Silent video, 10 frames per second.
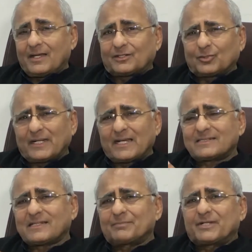Today's
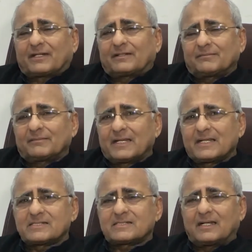subject
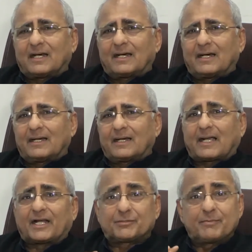is
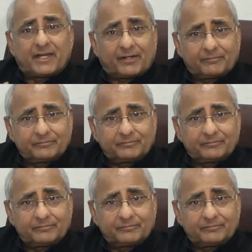Kashmir.